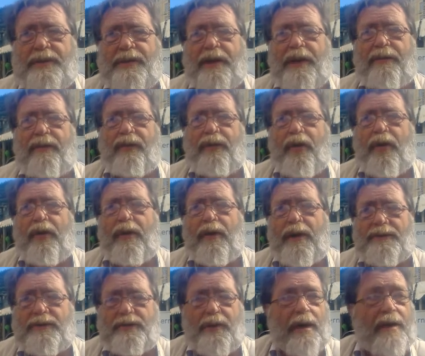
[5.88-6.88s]
uh,
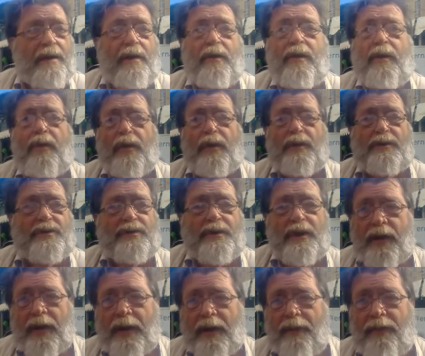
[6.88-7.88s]
foreigners. In other words,
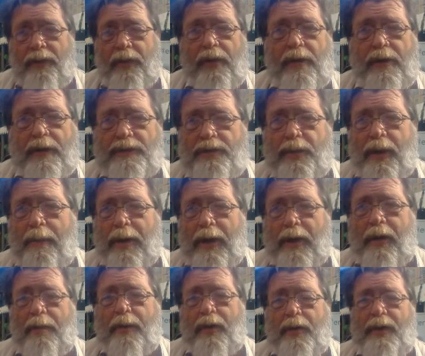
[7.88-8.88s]
foreigners who have
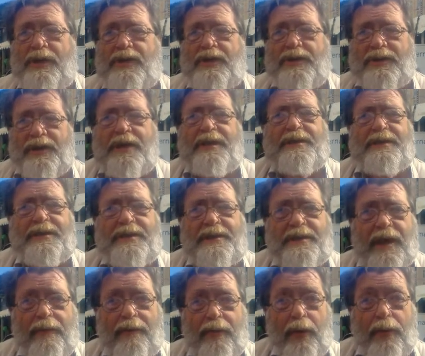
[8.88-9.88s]
become Norwegian citizens
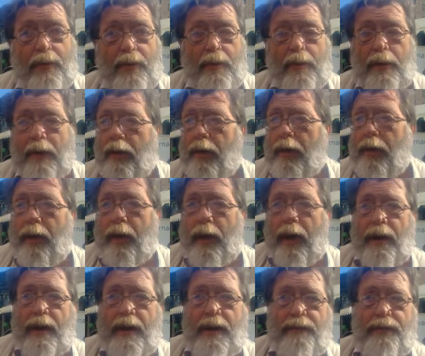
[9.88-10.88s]
can vote.
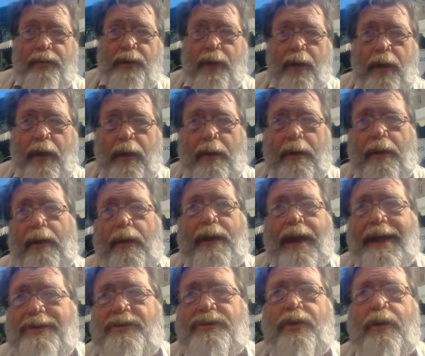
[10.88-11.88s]
And if you are a
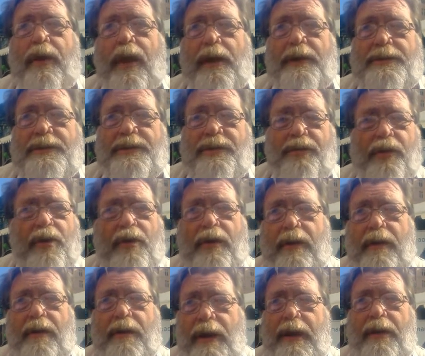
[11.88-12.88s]
naturalized
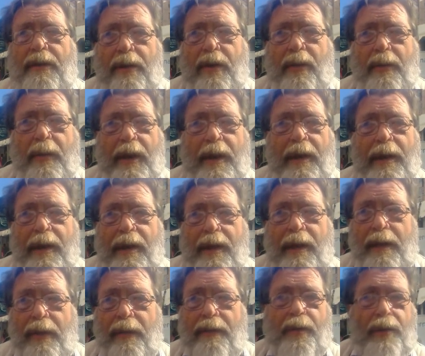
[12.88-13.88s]
foreigner in Norway,
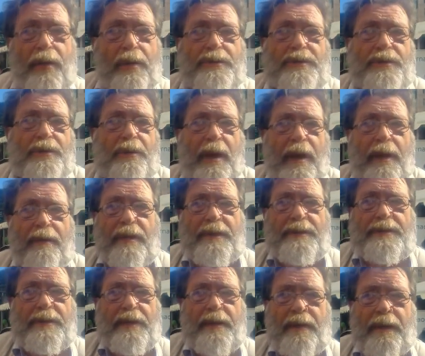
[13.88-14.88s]
of course you have this,